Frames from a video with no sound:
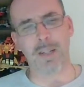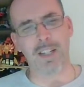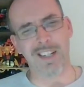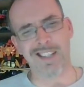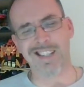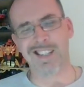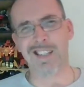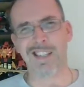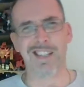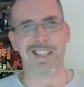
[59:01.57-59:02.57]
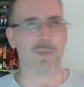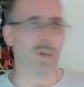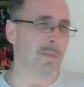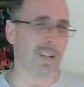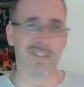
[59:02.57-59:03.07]
because is
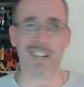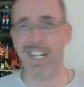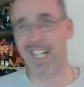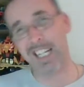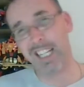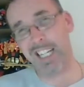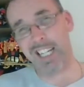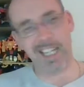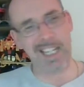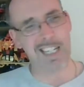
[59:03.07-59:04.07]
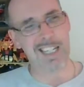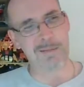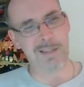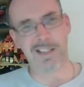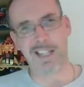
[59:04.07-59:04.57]
Walmart great at anything?
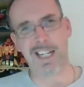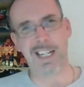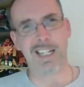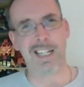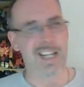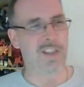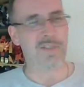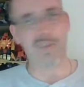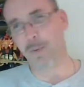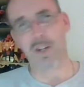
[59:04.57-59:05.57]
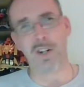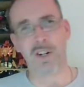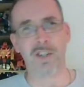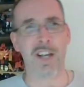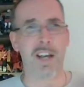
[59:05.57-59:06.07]
I'm just saying 3
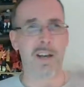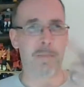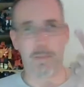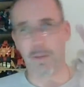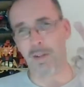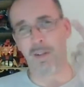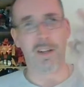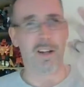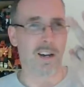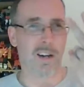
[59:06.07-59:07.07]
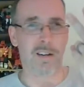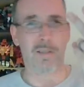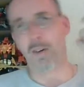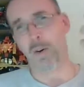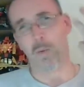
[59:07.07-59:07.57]
words. People
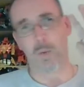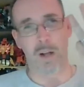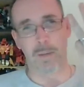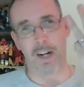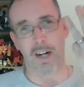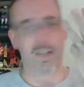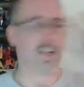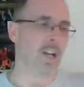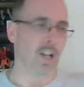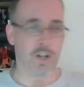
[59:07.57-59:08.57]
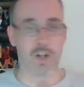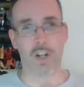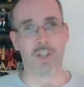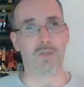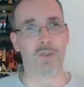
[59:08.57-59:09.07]
of Walmart.
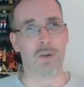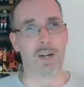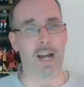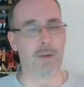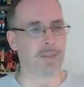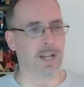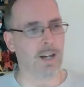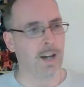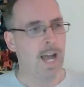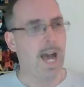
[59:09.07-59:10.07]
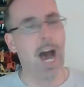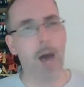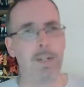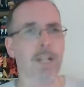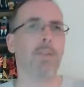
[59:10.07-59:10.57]
Just throwing it out there.
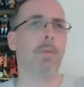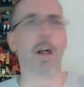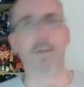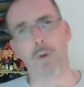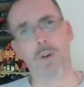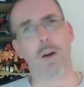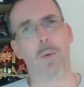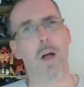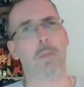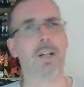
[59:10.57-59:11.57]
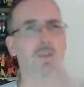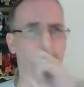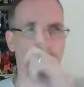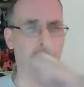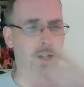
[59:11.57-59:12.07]
I would give up all 4 of our Walmarts
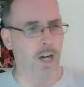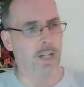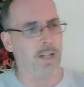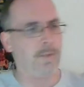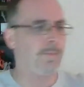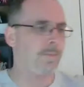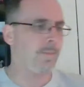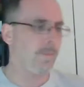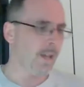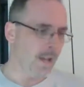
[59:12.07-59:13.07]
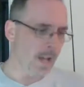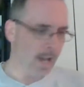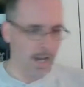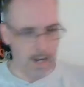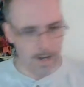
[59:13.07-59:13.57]
for 1 Target.
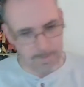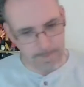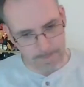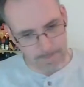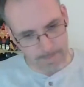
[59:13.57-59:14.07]
I'm